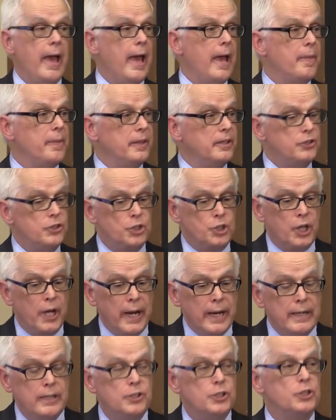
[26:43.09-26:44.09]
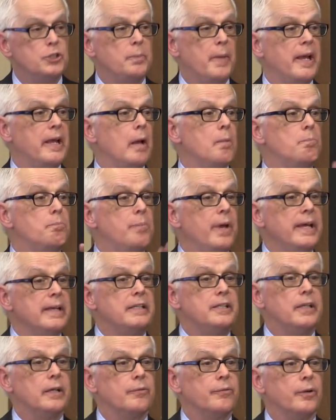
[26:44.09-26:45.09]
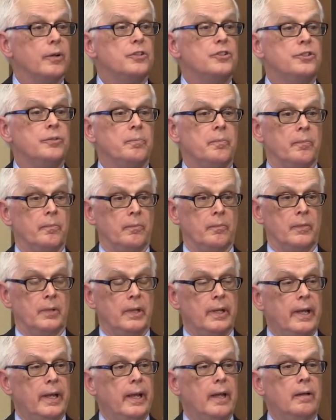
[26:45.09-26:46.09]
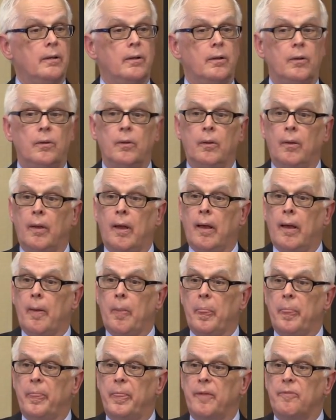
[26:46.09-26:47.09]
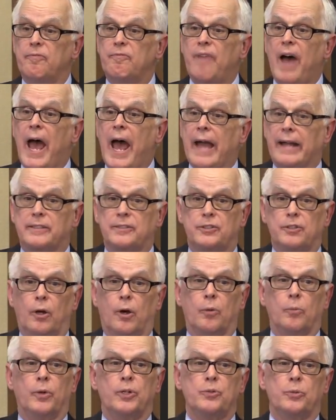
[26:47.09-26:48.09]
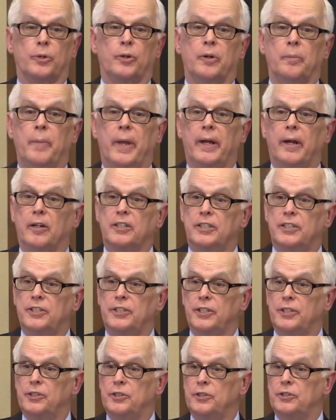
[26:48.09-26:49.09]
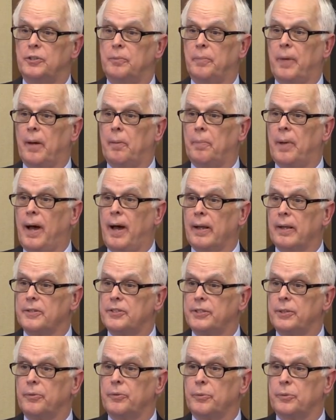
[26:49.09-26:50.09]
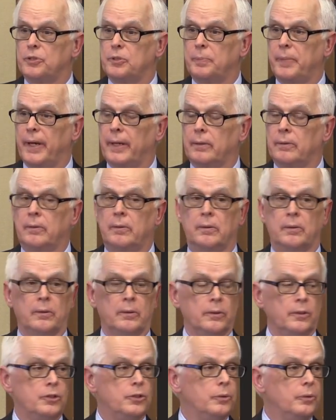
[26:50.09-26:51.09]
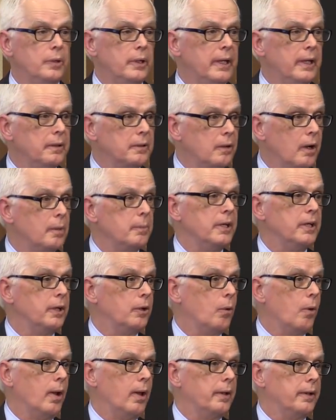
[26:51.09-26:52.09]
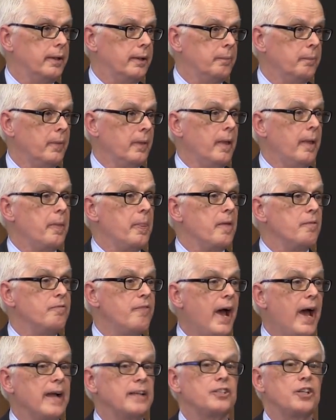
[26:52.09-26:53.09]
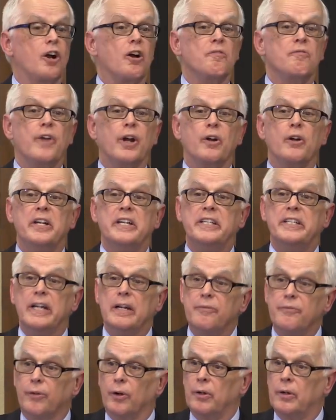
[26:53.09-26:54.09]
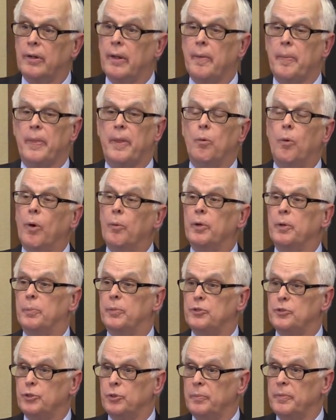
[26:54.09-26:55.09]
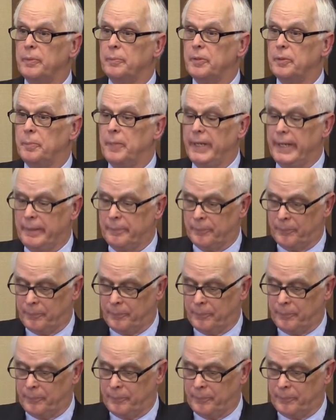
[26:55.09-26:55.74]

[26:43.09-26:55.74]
And these changes make a big difference in the facts on which we're going to make our decisions about policy with respect to income inequality. The facts are very different than what we presume them to be.